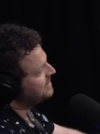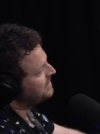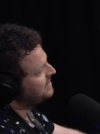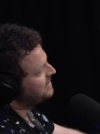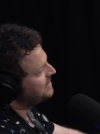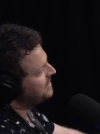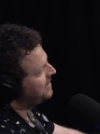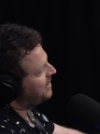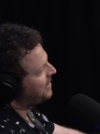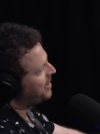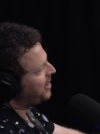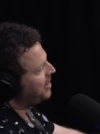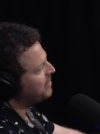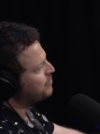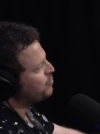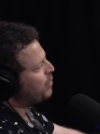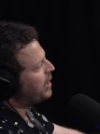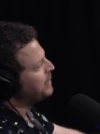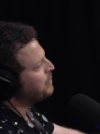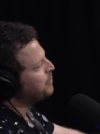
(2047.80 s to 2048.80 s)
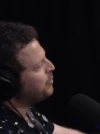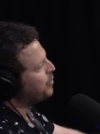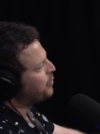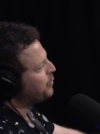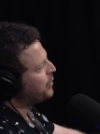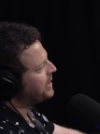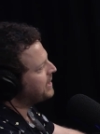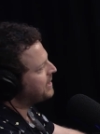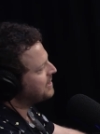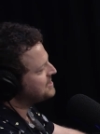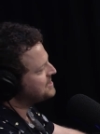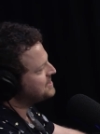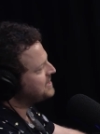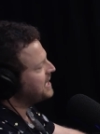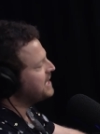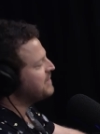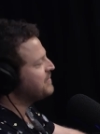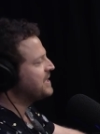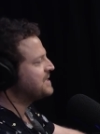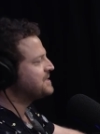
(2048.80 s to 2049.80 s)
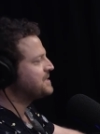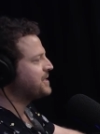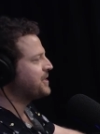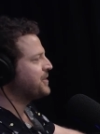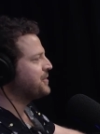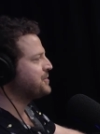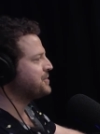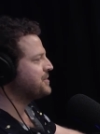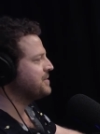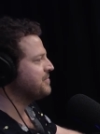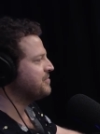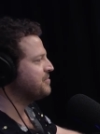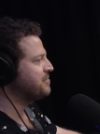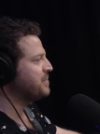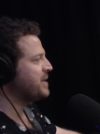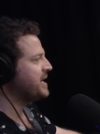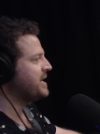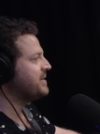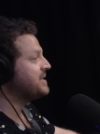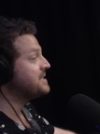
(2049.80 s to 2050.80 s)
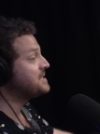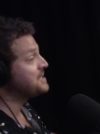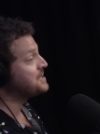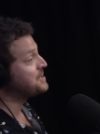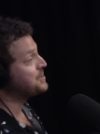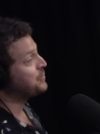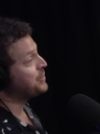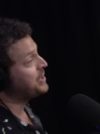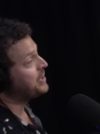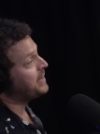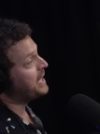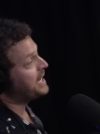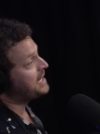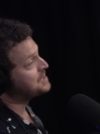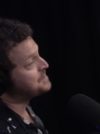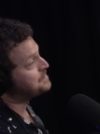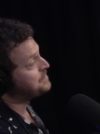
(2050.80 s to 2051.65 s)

week. I have one more week, a stay of execution for me. This is the Wheelhouse